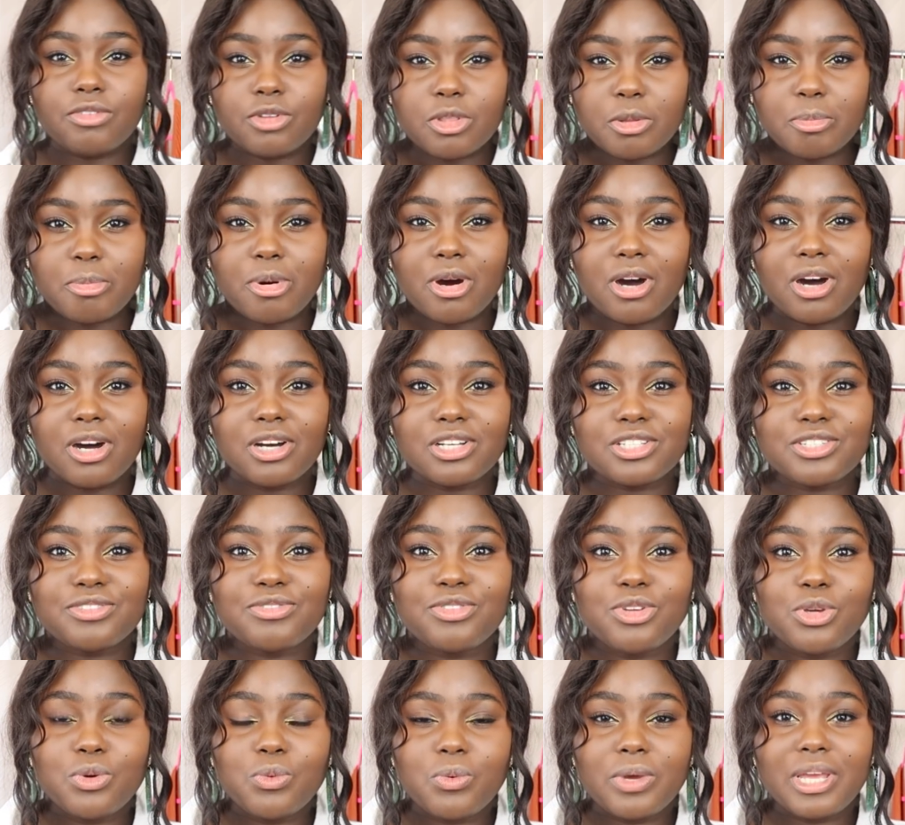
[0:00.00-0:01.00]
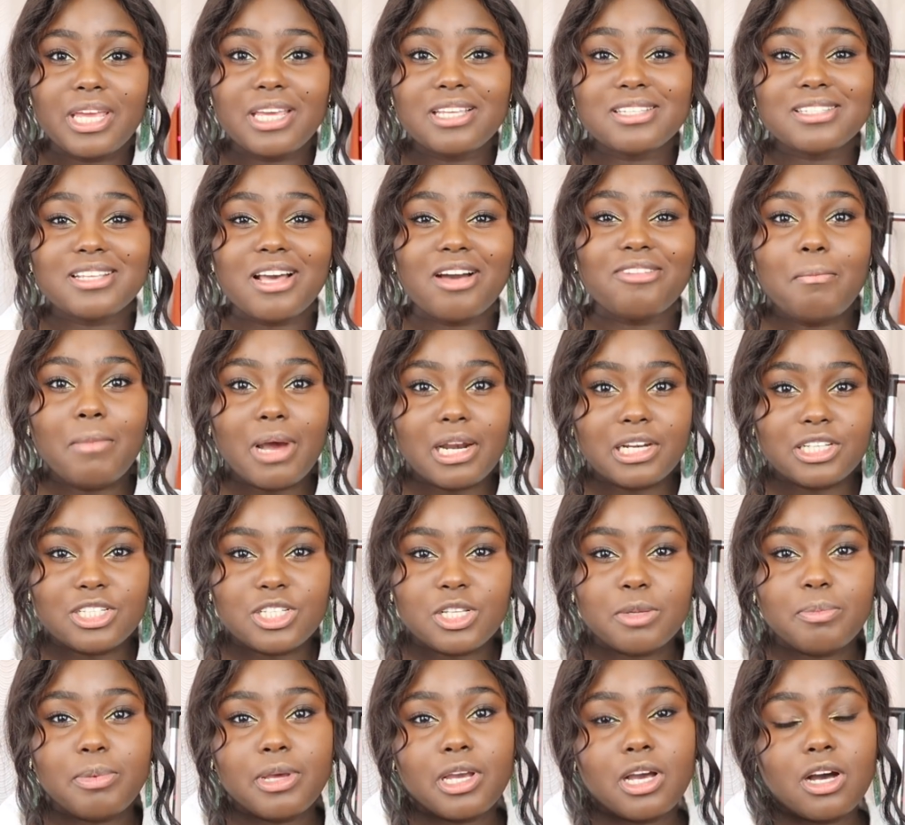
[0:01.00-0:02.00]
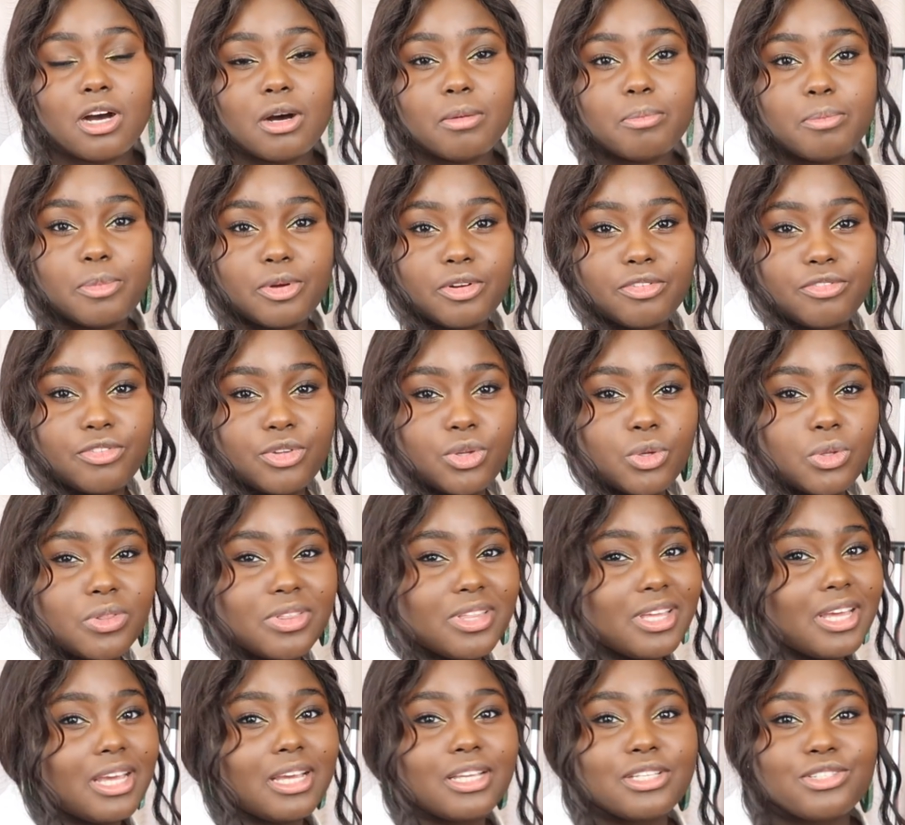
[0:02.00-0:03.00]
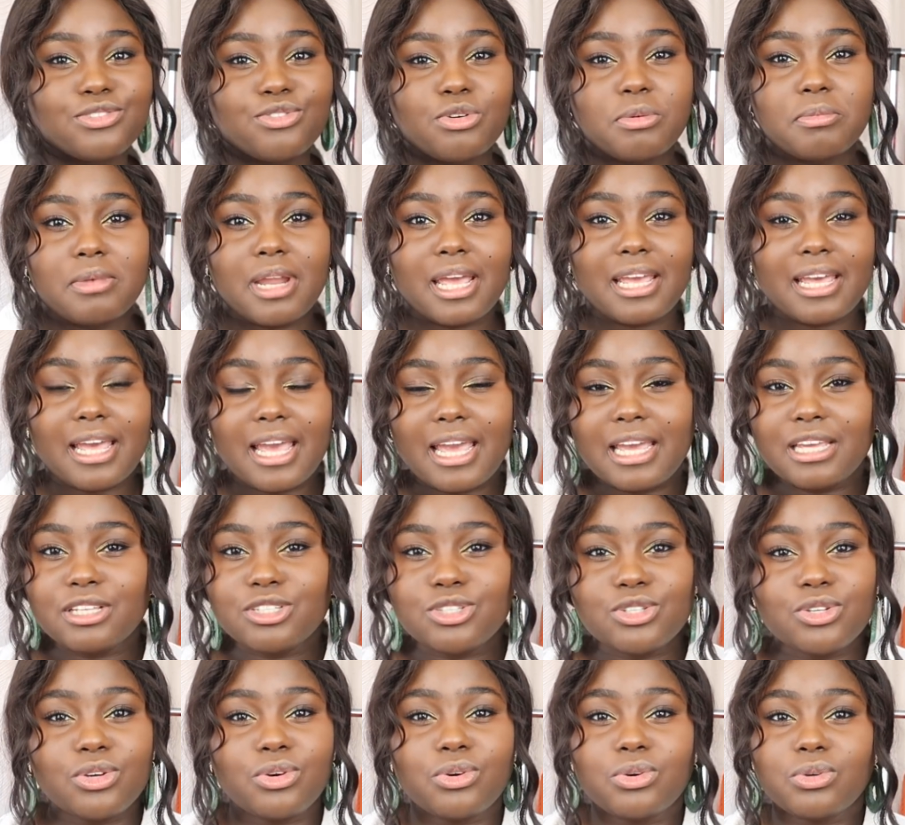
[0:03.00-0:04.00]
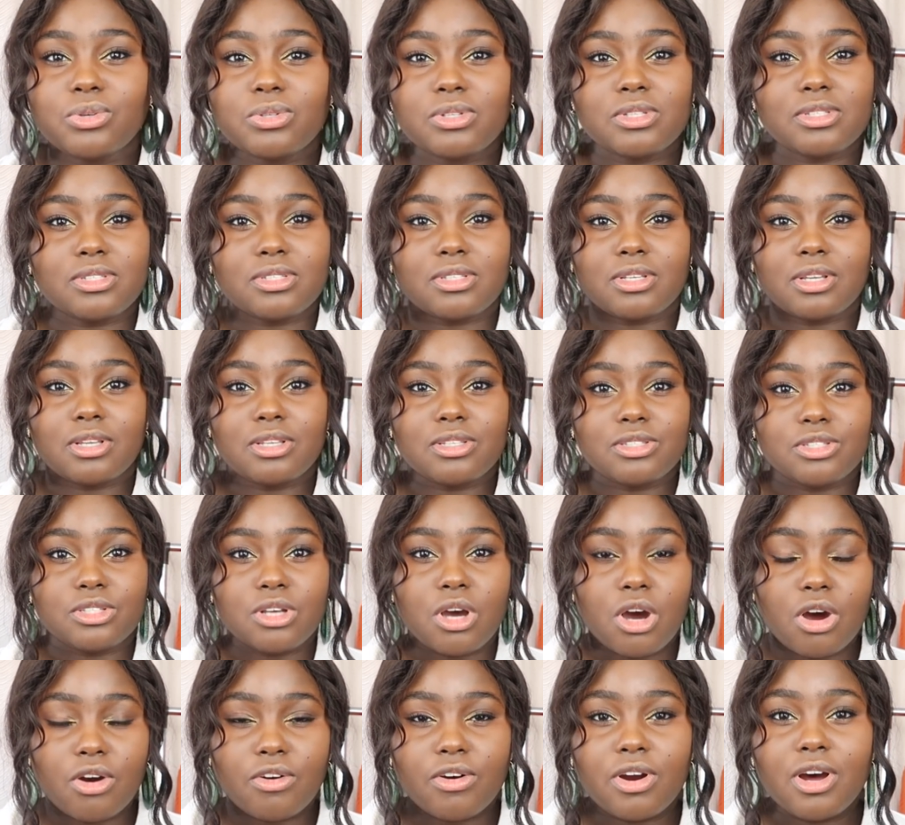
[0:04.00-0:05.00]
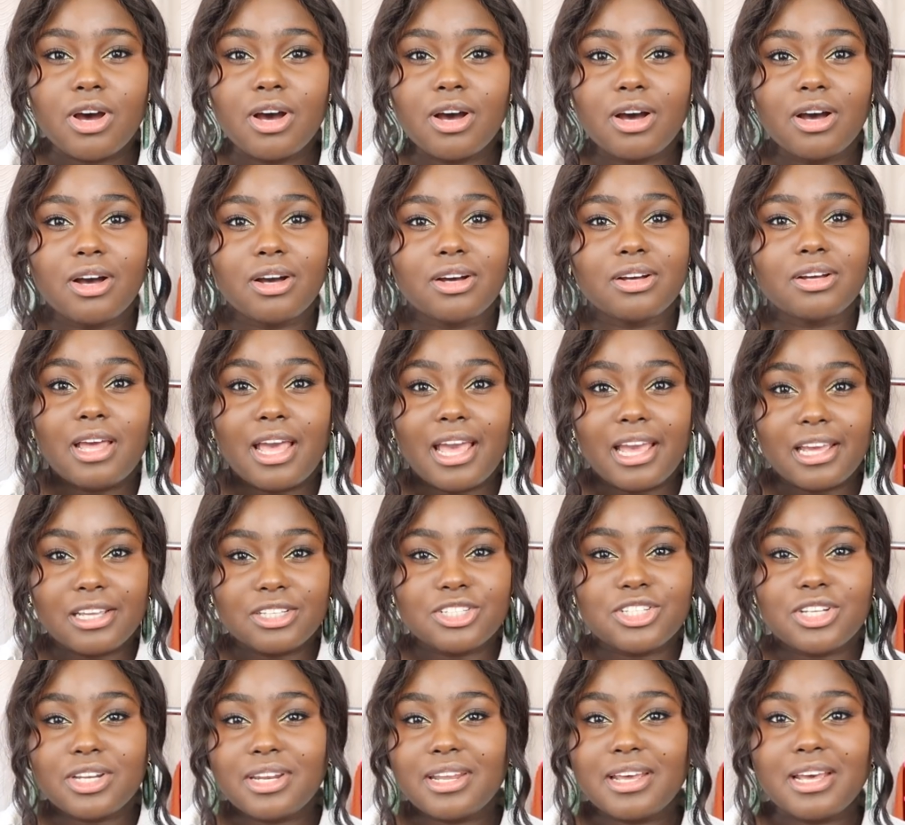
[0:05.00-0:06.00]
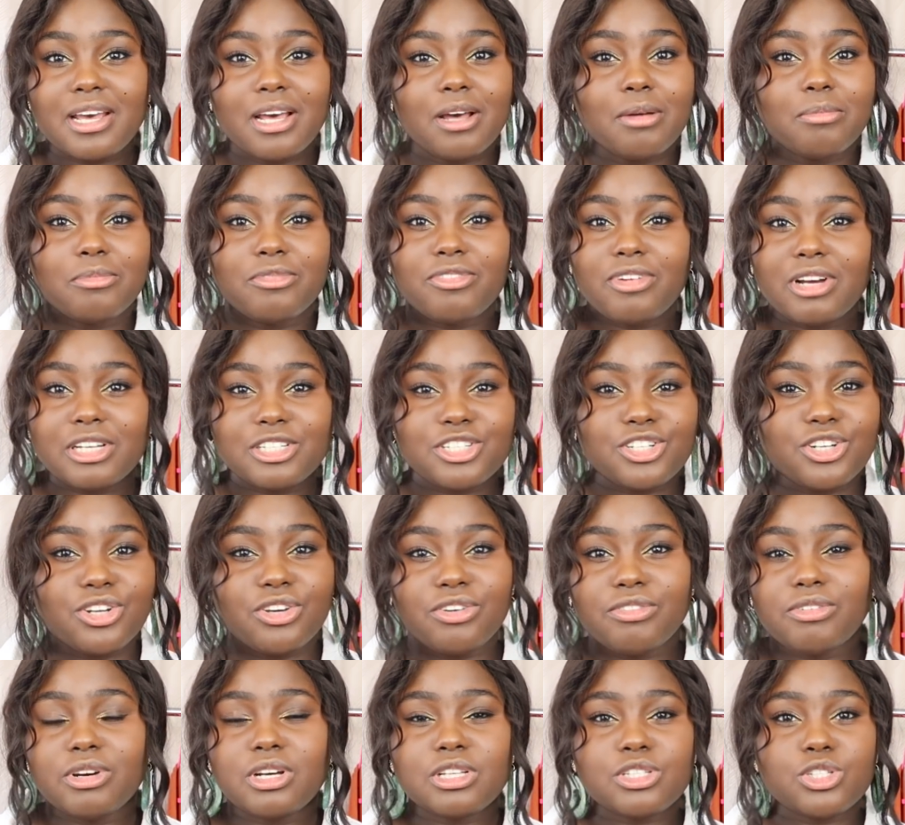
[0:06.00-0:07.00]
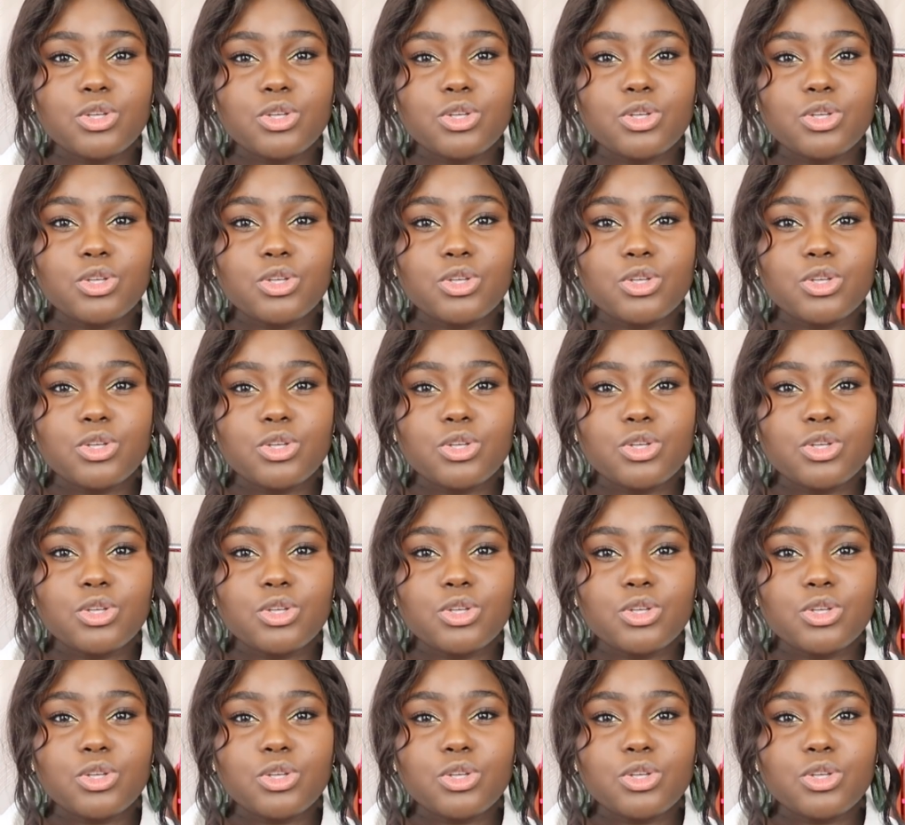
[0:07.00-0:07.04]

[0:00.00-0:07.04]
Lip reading: Over the past few weeks, I've managed to pick up a few things from like ASOS, ZARA, H&M, Fashion Nova.